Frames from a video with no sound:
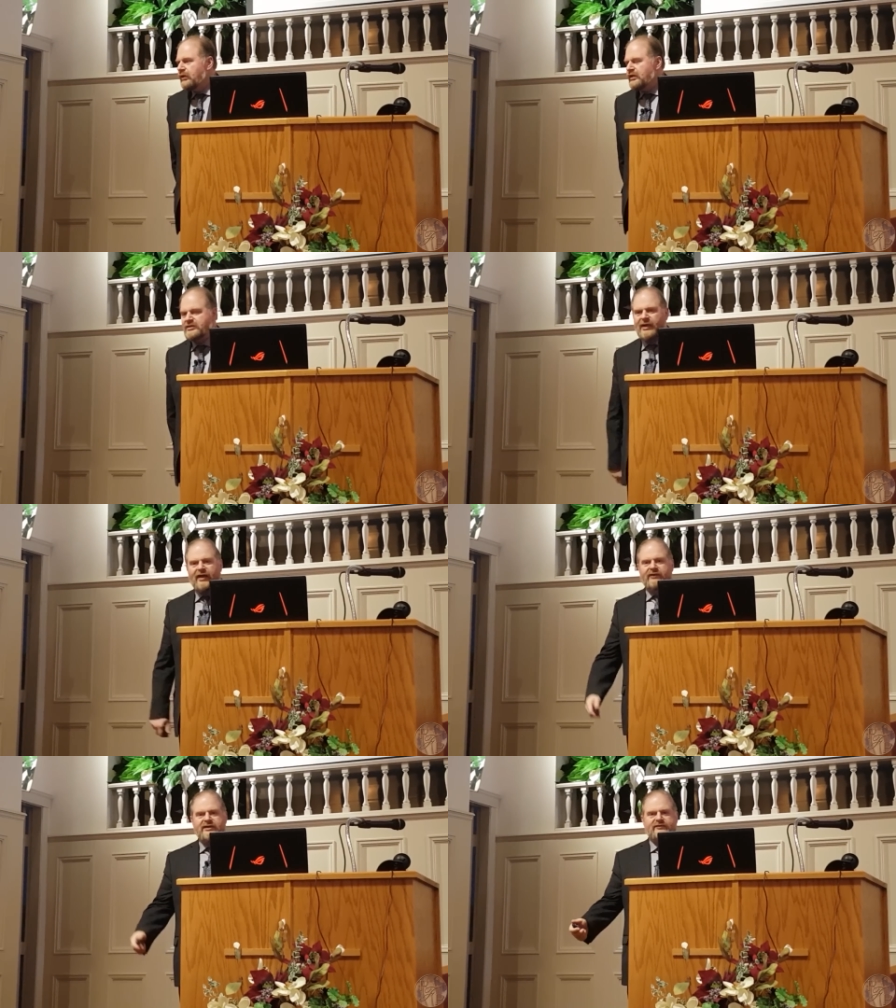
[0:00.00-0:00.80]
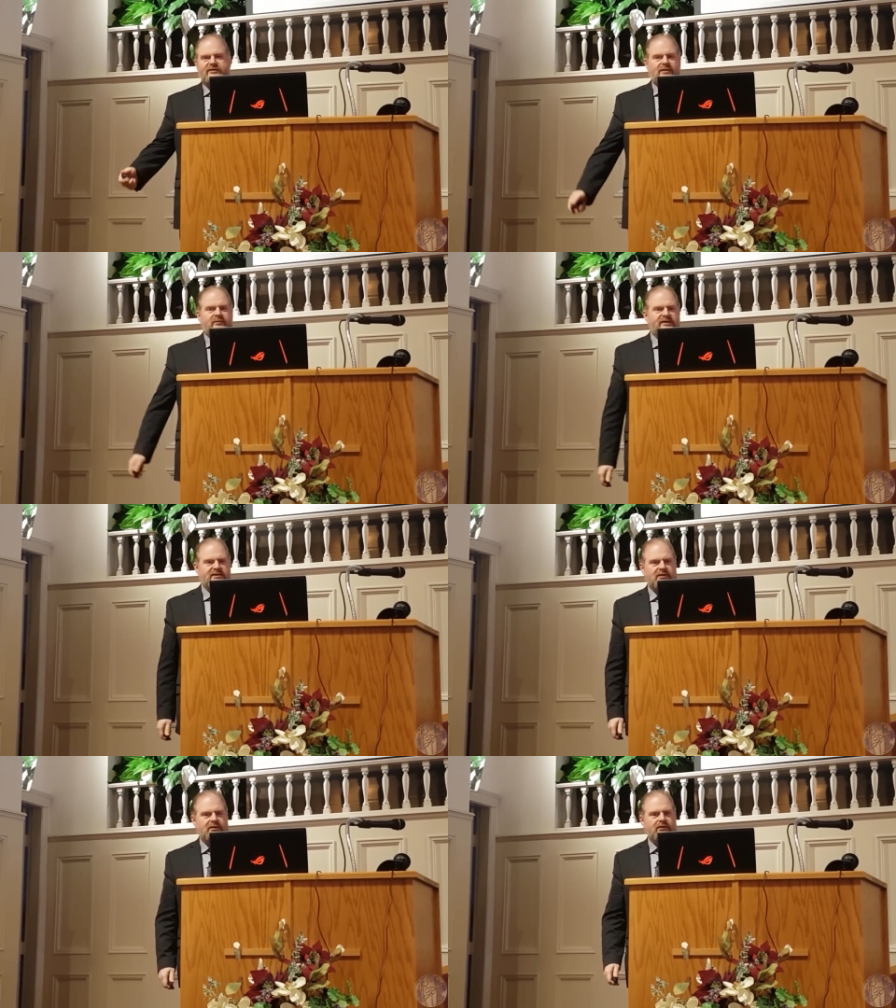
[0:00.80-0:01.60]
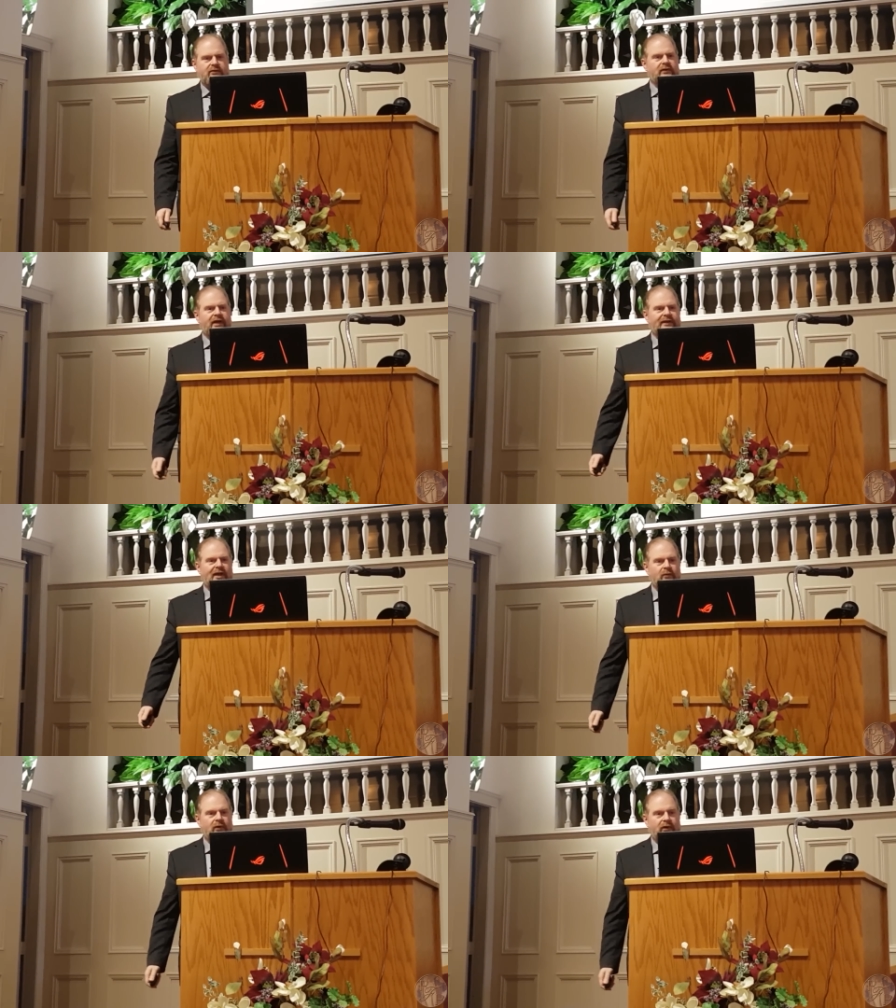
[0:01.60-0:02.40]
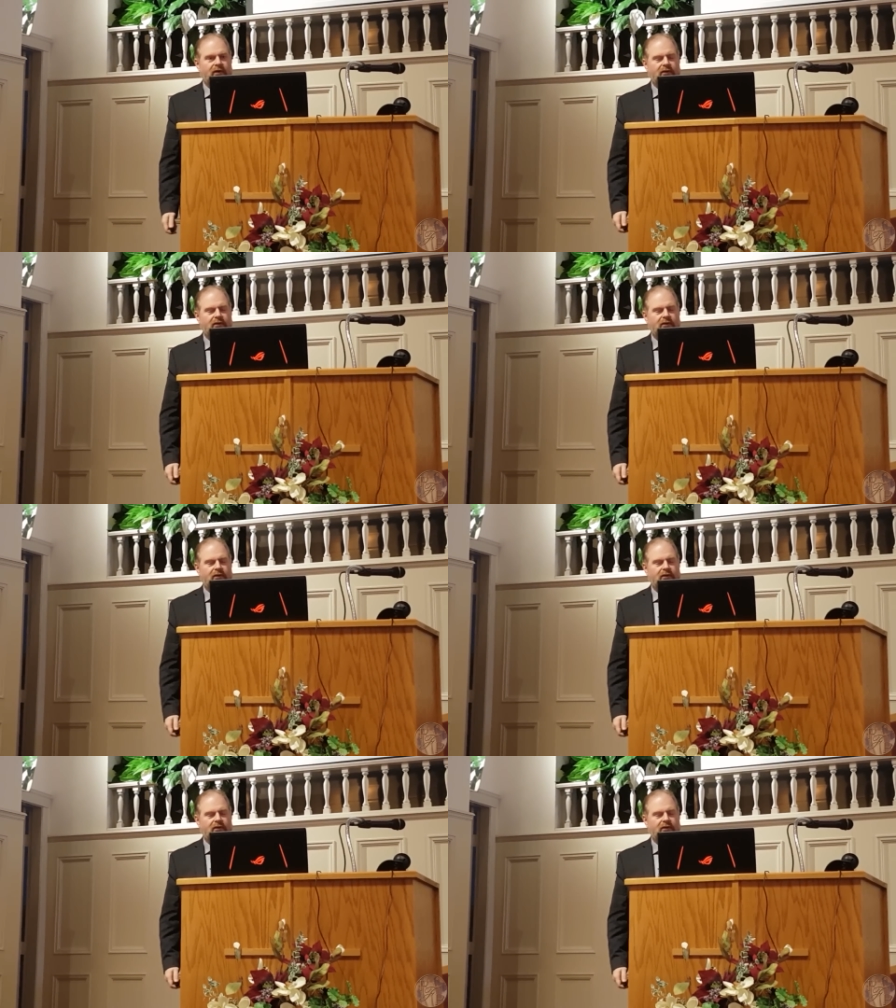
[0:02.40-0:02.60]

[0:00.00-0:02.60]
And some Adventists, for some reason, don't like that word.